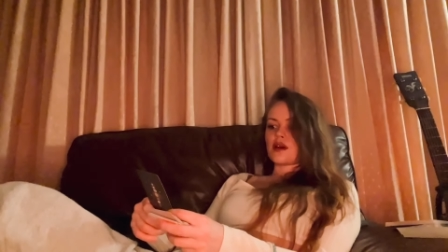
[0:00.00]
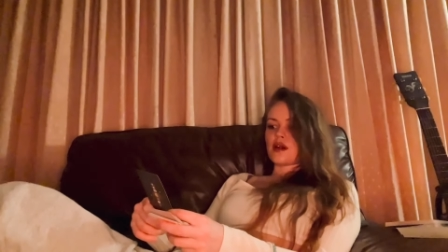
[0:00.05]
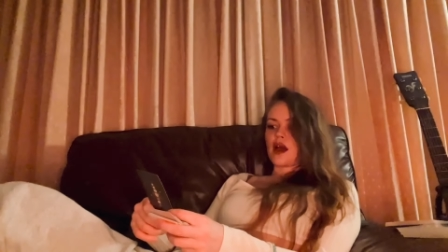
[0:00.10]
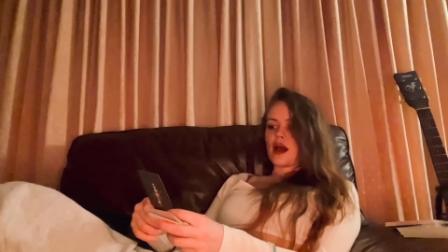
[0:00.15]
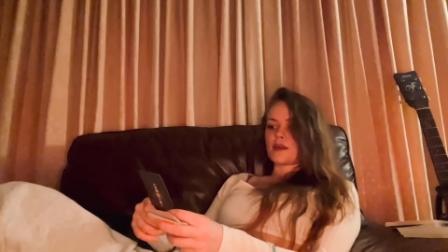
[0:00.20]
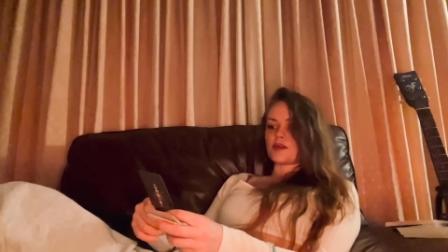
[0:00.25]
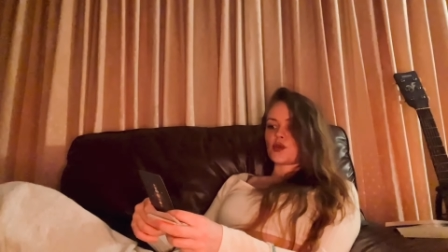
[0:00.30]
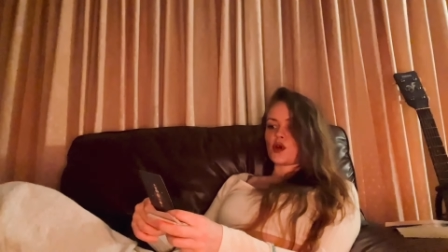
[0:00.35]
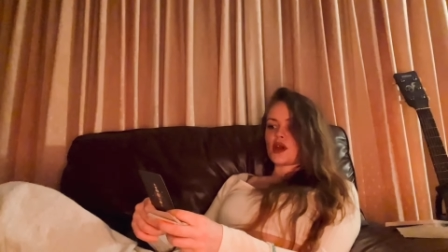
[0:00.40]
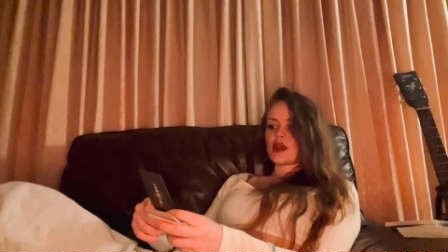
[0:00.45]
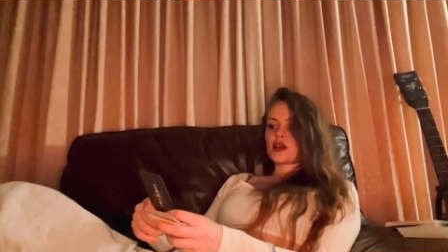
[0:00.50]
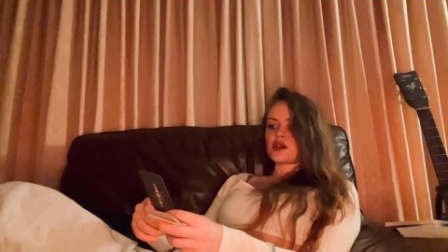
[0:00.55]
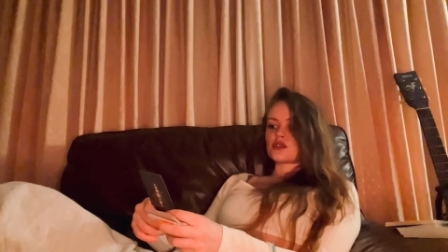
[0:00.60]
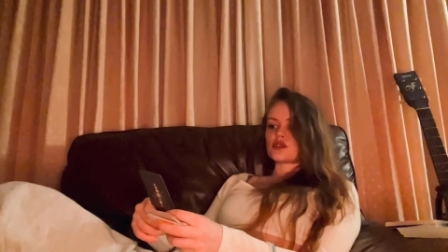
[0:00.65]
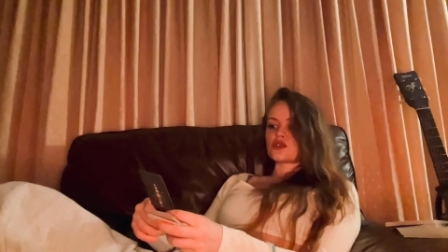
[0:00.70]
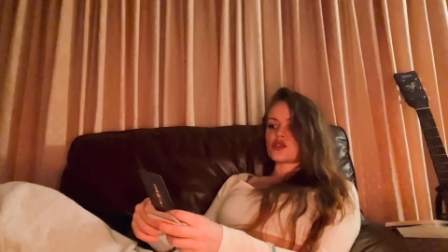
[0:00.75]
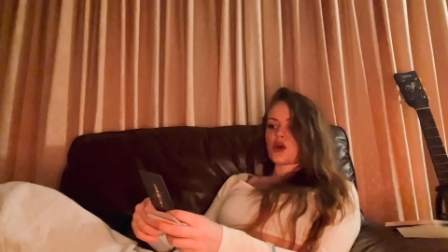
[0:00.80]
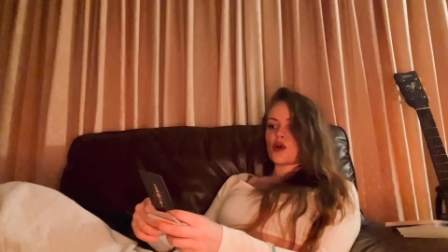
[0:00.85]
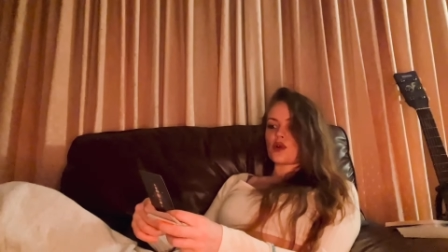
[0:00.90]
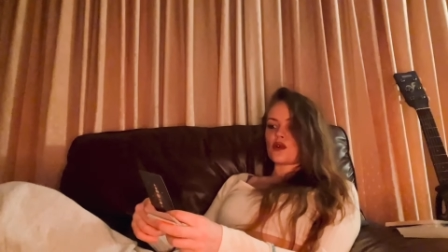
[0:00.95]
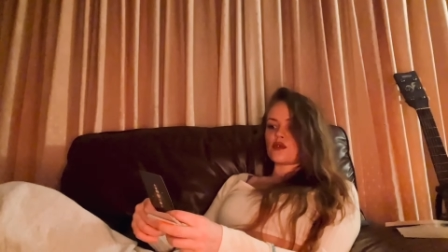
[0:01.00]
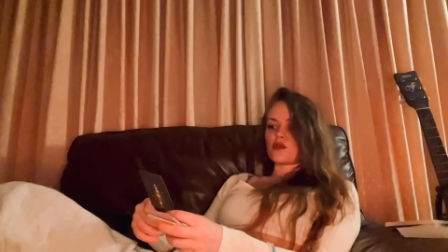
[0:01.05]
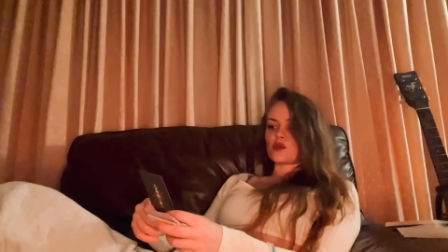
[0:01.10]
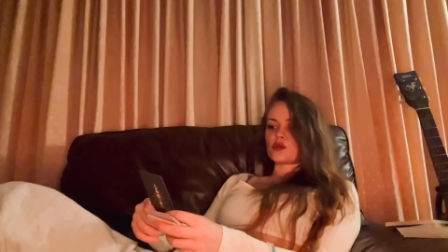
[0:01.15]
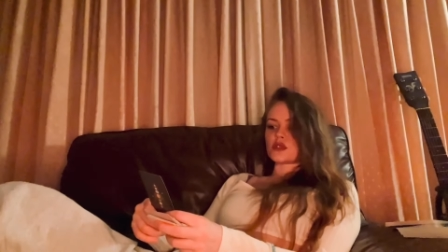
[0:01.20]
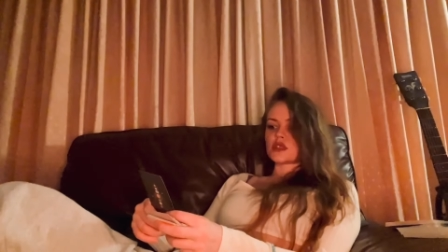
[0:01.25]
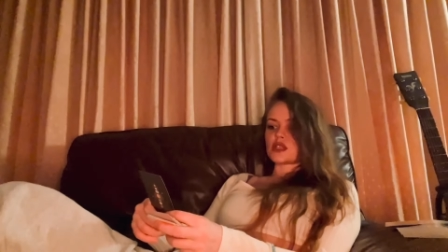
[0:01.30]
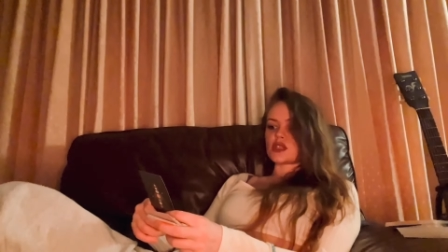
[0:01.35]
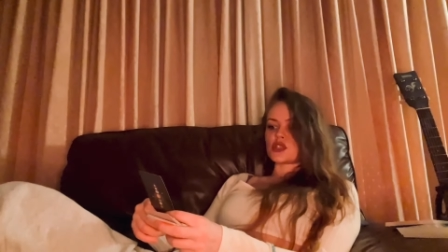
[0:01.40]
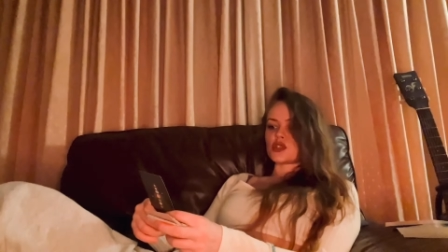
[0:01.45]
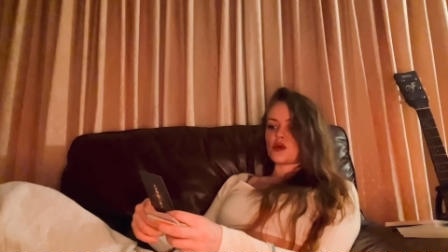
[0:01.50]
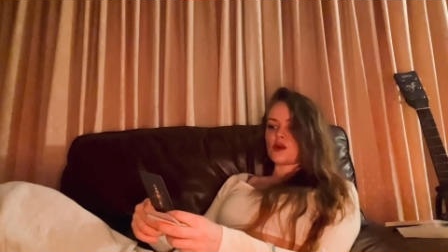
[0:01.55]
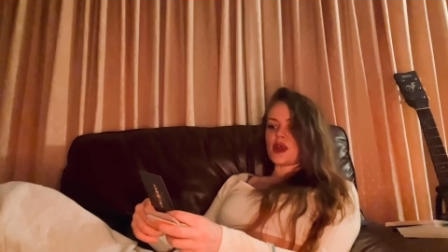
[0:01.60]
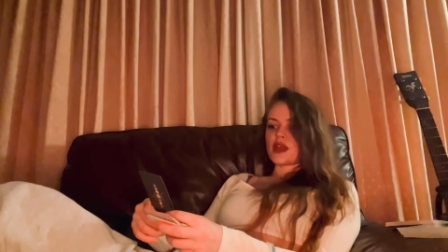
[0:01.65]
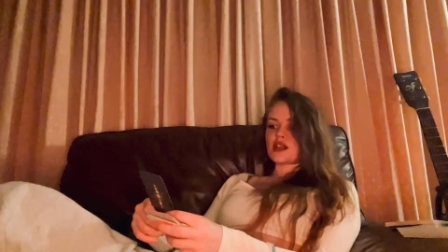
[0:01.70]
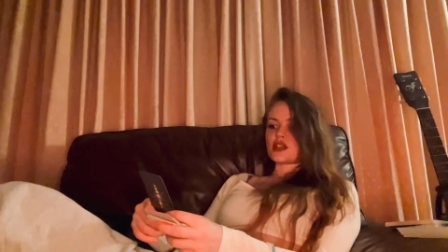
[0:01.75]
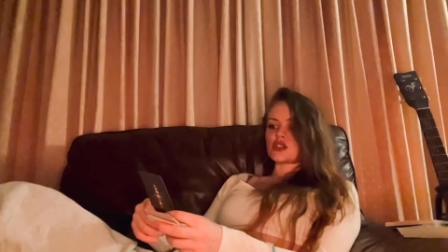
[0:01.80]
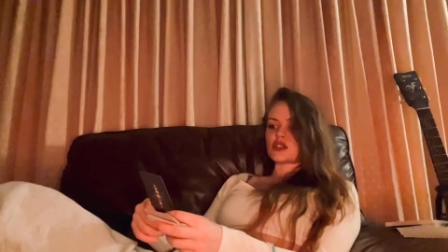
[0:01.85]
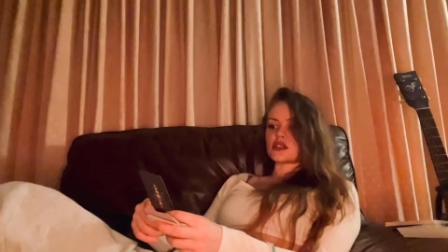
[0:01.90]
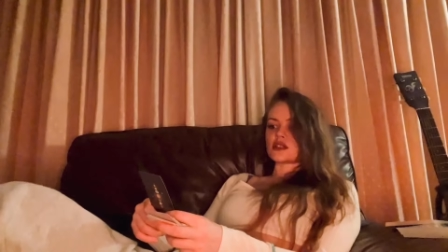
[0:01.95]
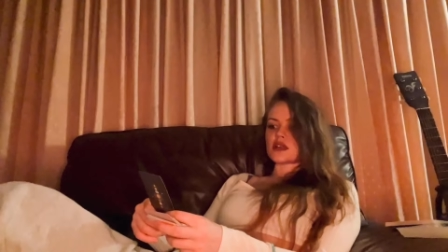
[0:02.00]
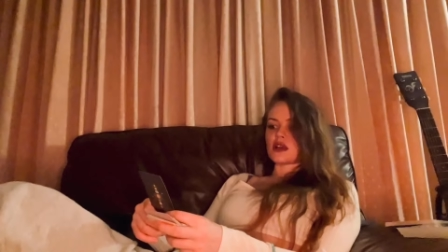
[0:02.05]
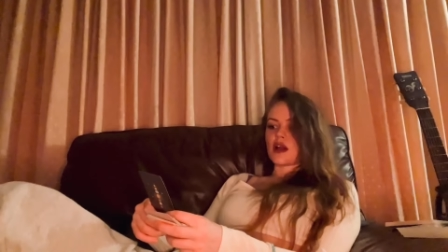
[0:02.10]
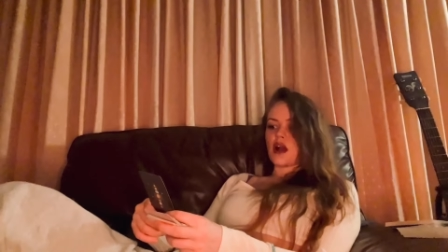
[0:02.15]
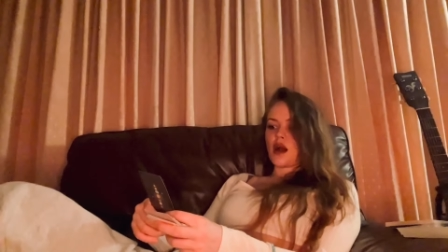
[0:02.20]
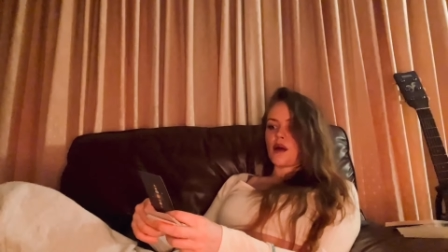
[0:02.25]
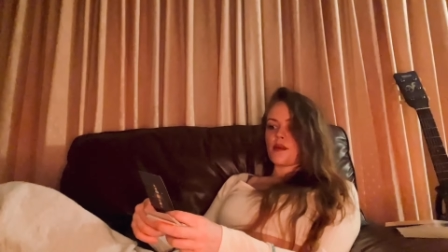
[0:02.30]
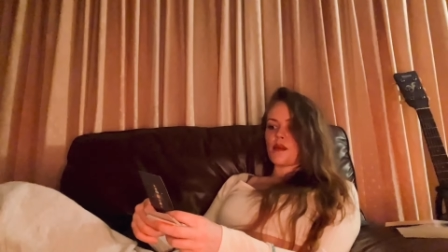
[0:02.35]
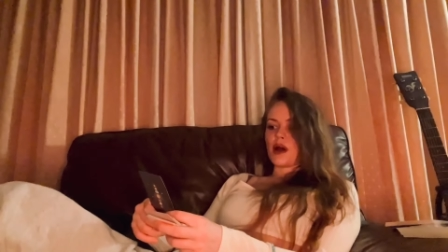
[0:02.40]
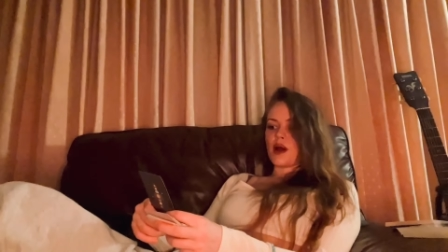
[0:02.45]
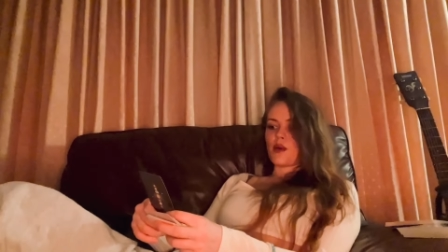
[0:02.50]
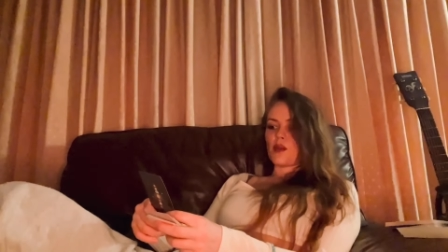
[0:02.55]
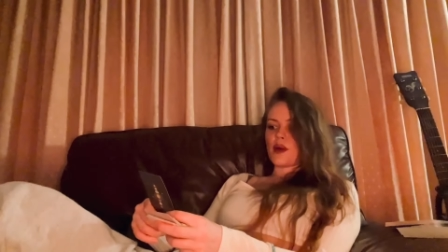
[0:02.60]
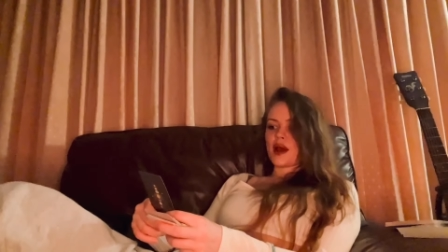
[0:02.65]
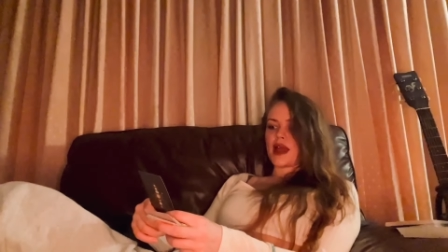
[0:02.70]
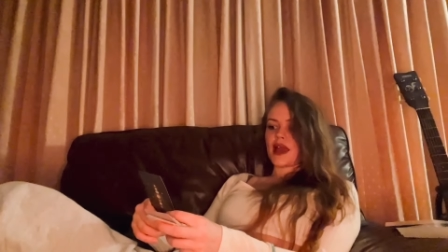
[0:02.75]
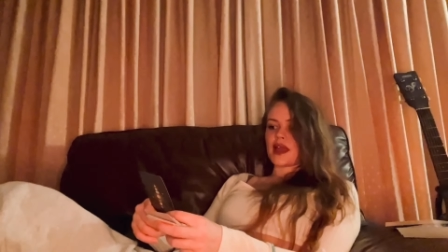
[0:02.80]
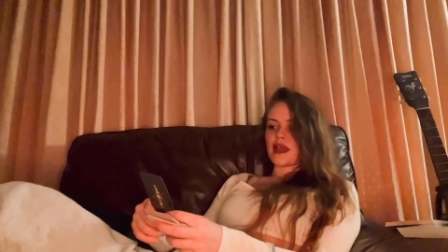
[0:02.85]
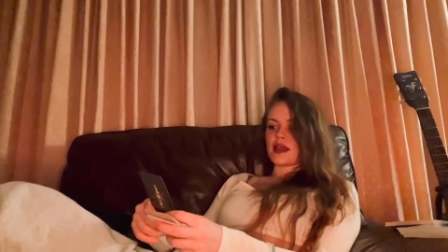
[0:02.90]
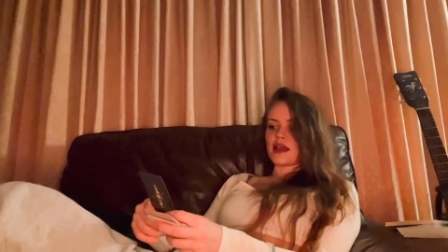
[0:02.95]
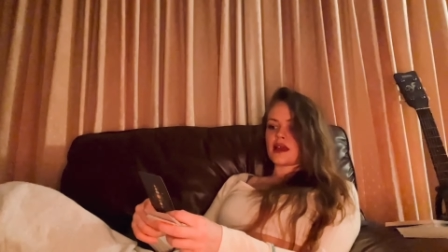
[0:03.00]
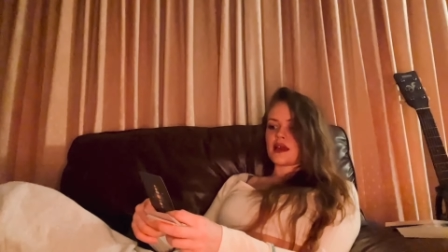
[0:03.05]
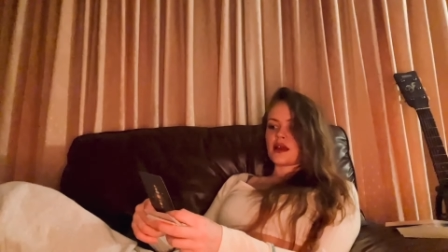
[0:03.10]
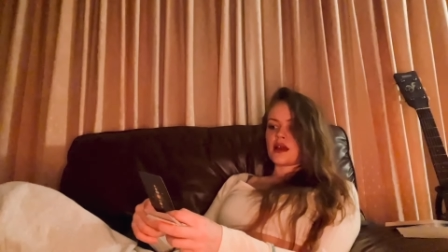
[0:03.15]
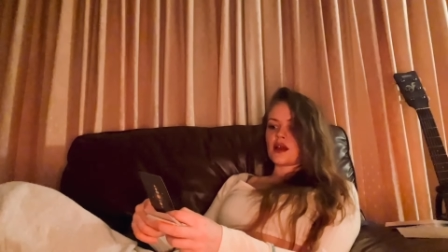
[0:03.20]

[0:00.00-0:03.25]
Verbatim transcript: I am not in control of all situations that come my way,